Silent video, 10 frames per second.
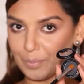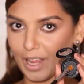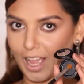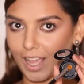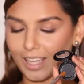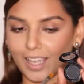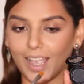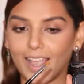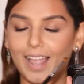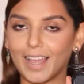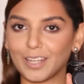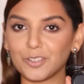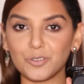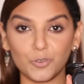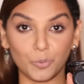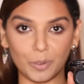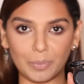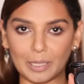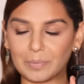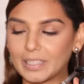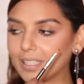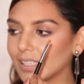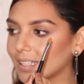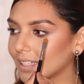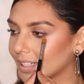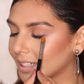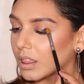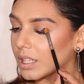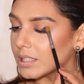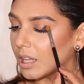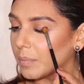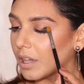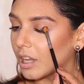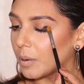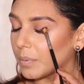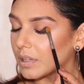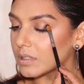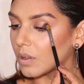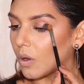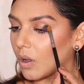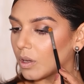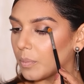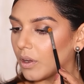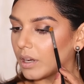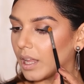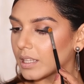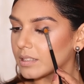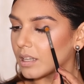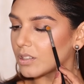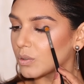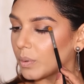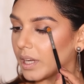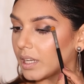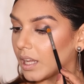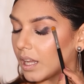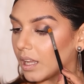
black and super pigmented. This eye makeup is all about accentuating